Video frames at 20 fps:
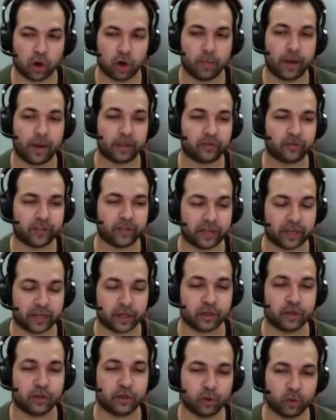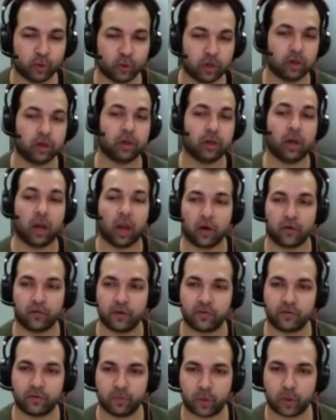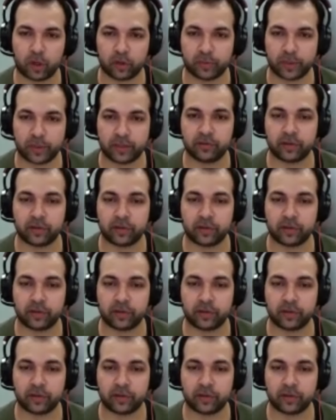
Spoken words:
by sending it to a lot of different prospects,